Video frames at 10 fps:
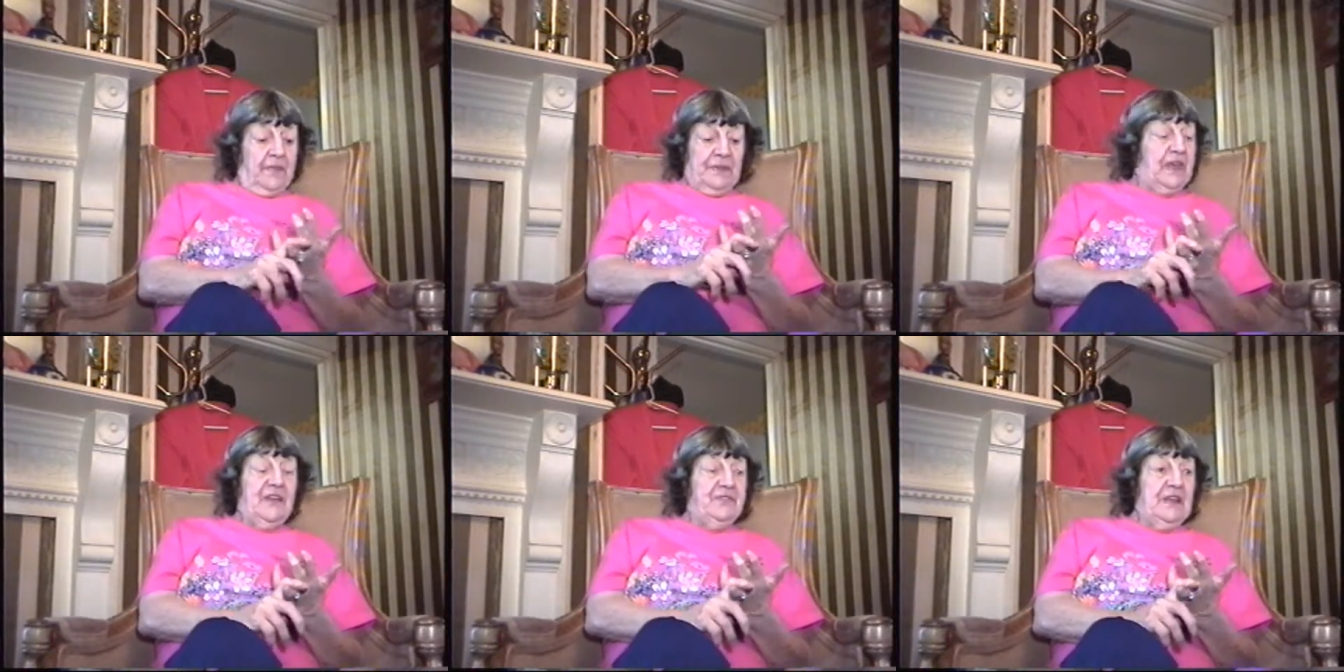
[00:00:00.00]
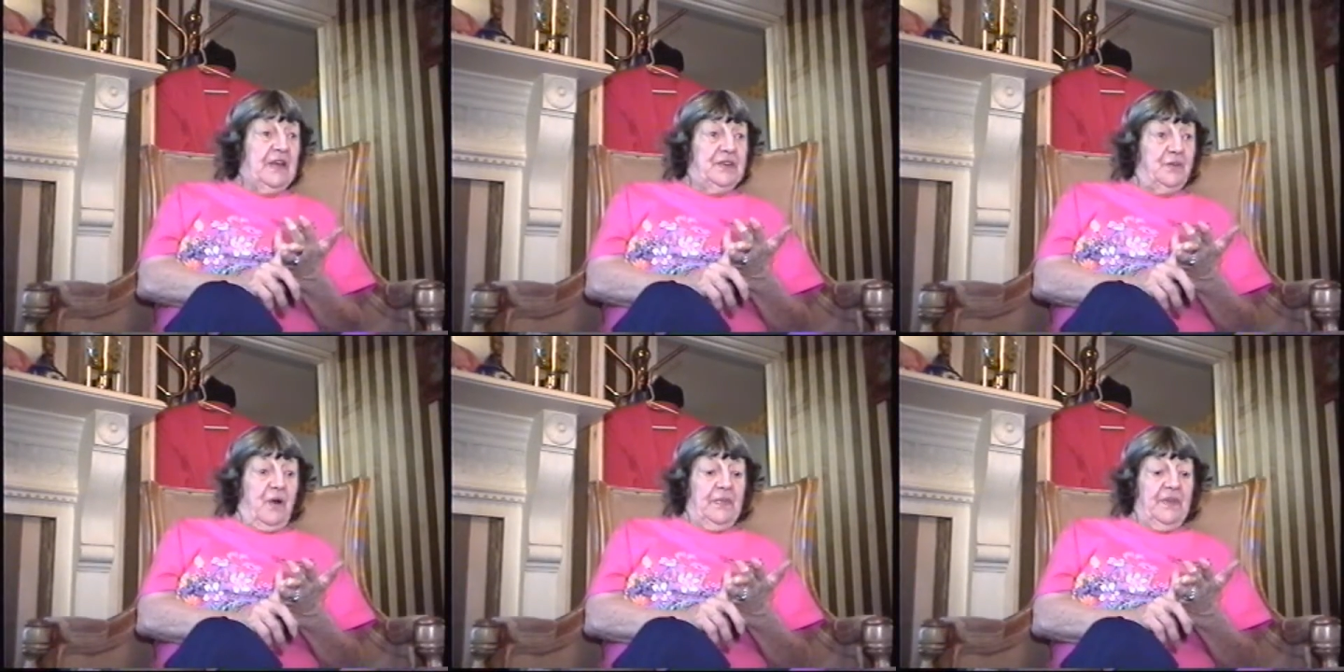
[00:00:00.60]
The testing they
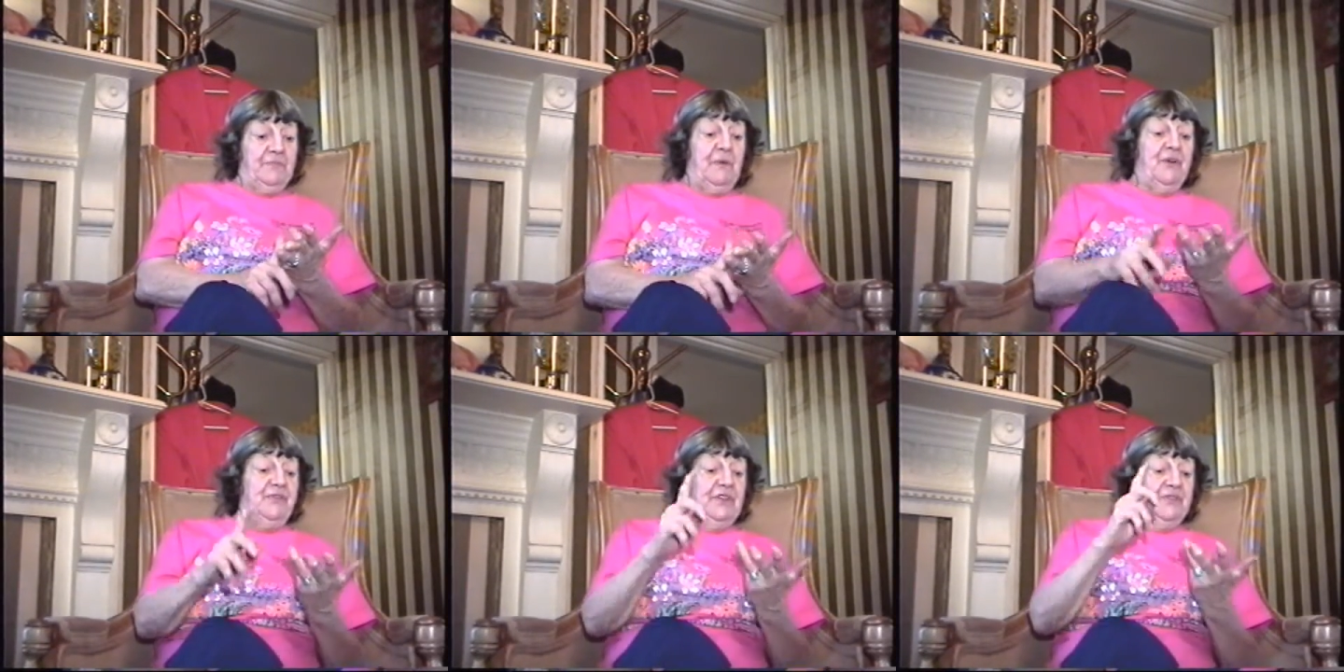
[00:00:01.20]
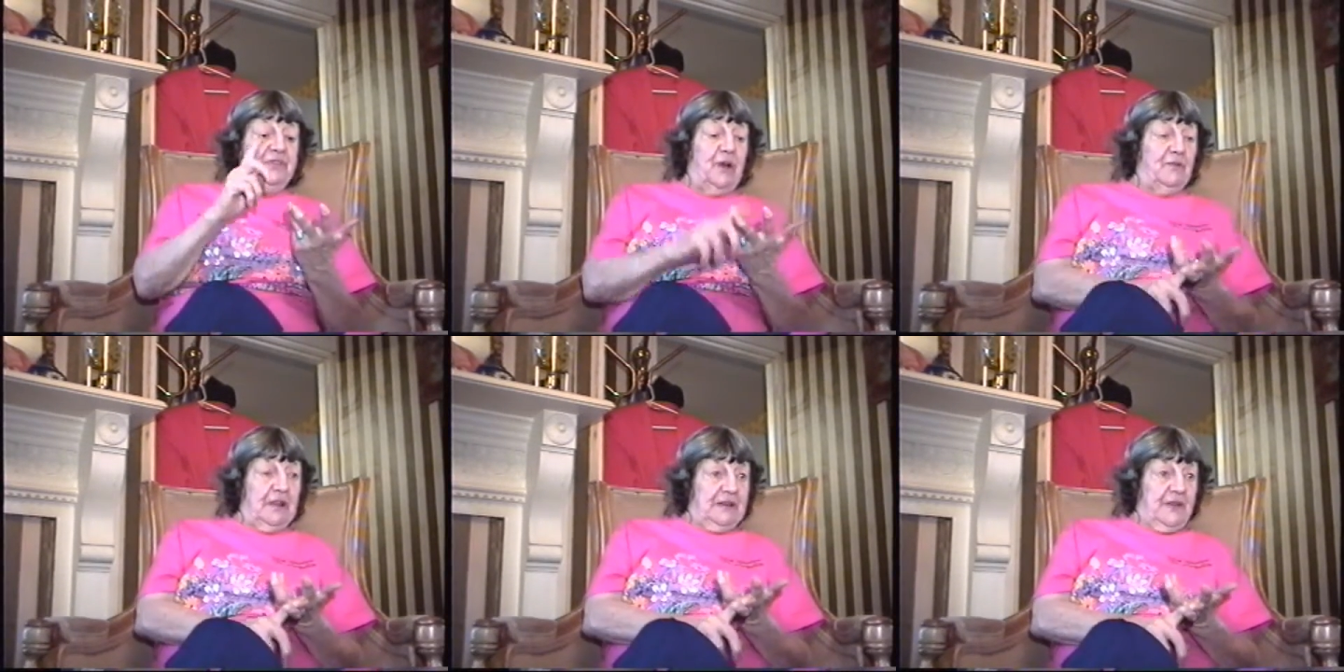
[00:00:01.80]
do on this person is
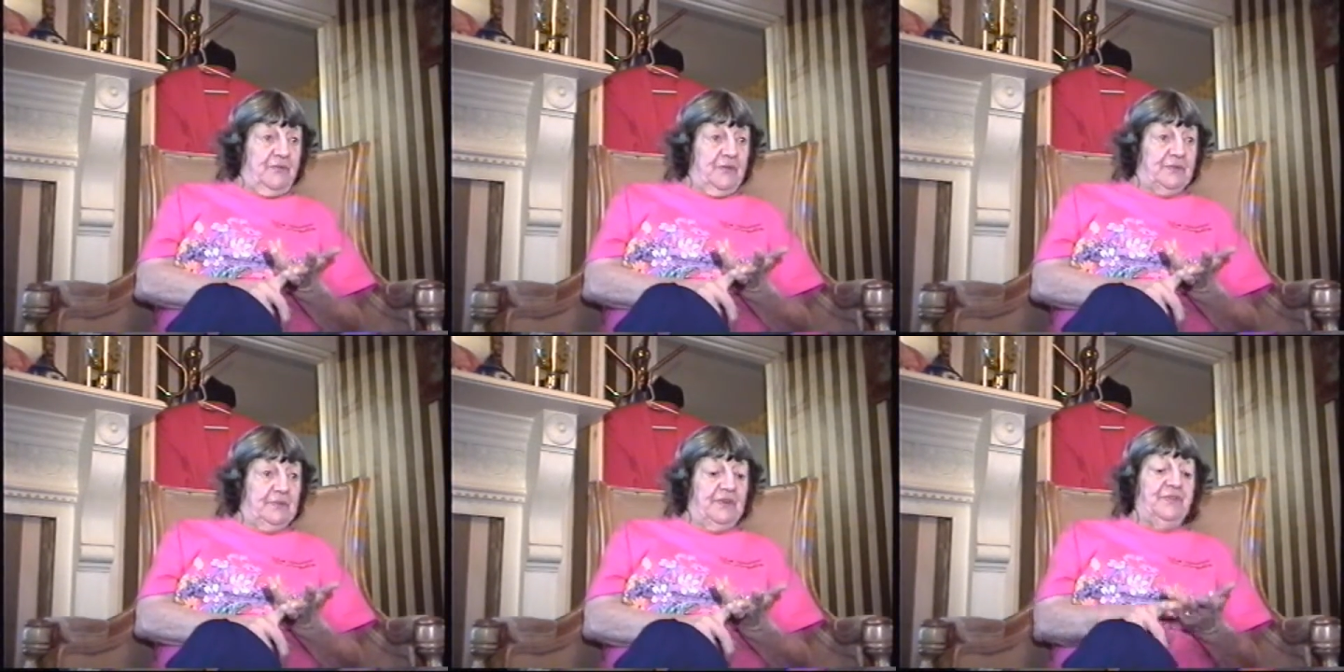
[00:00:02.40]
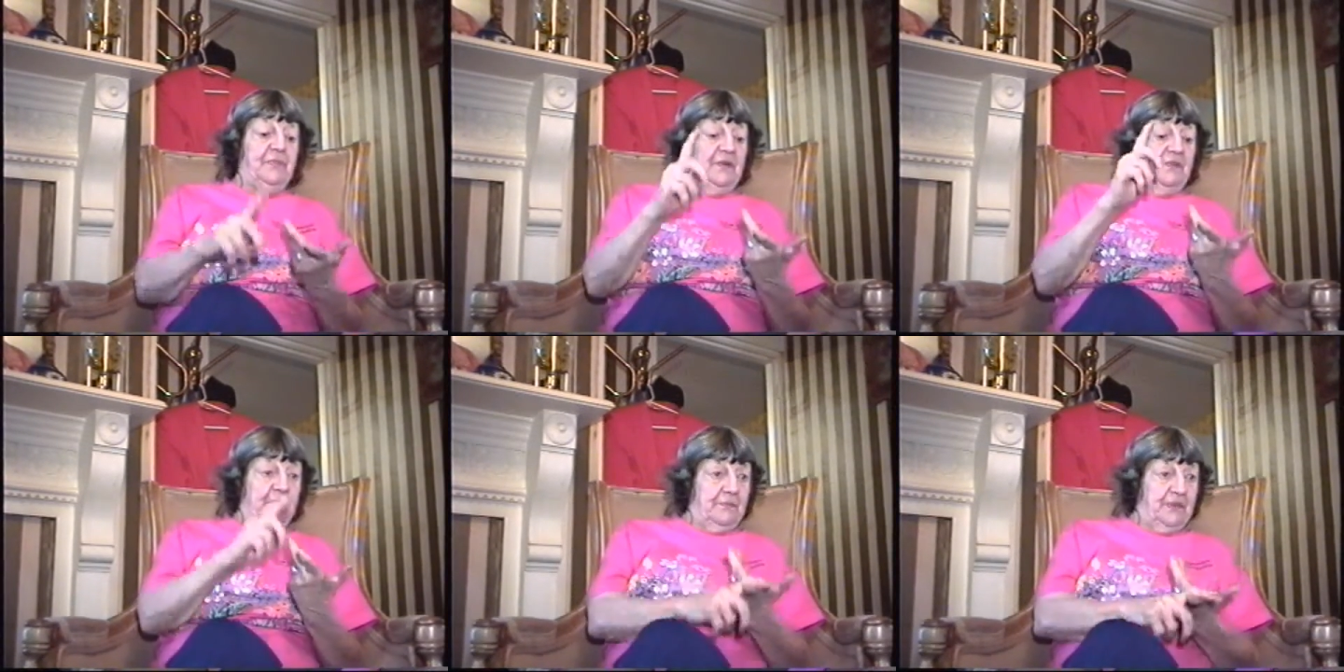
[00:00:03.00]
totally different from this
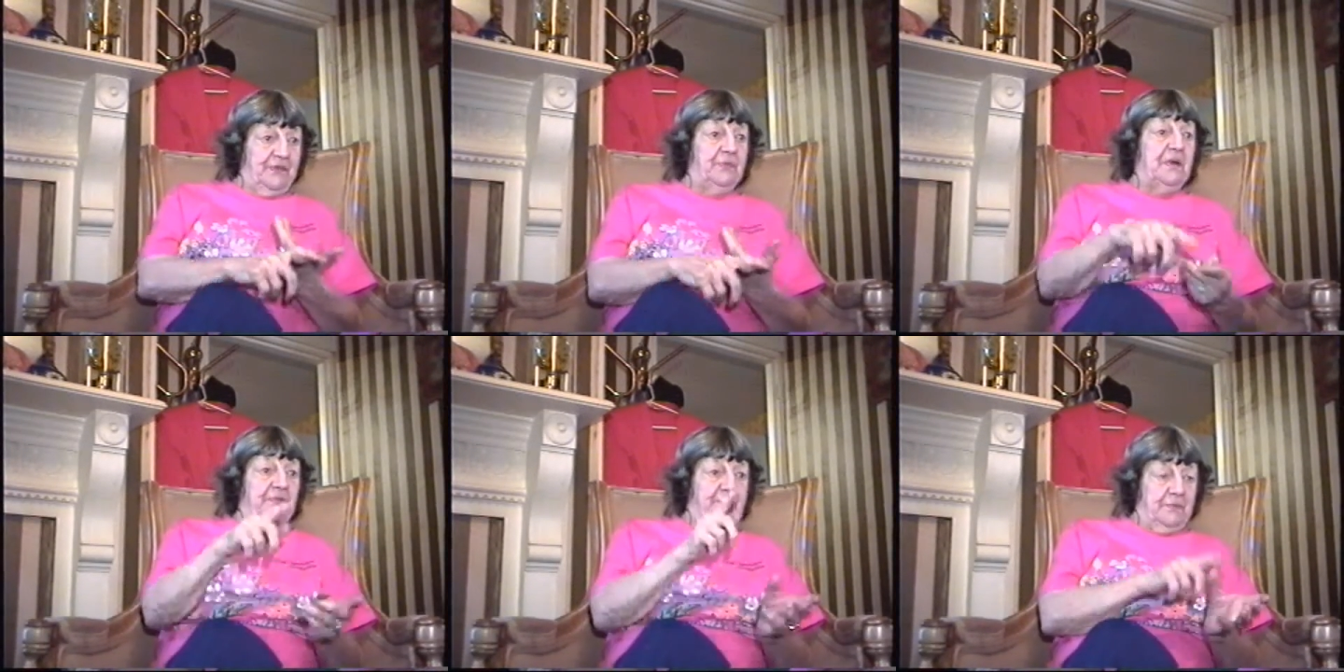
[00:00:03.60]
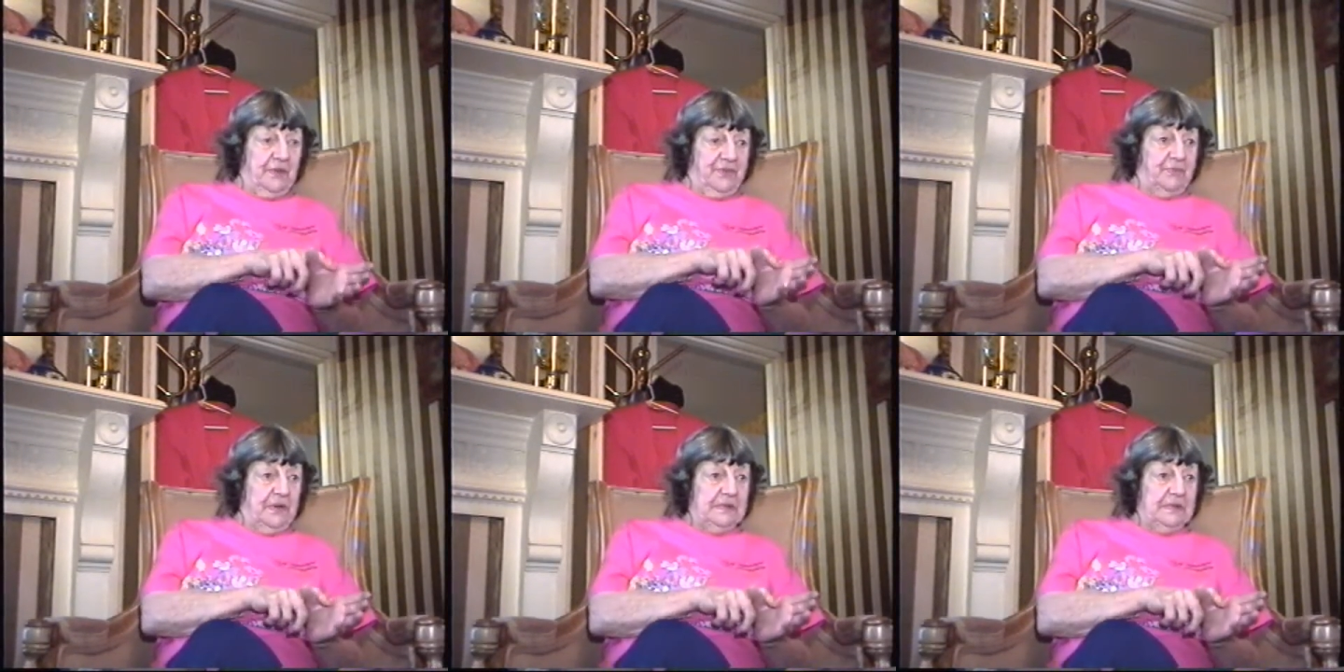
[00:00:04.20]
one, from this one, from this one.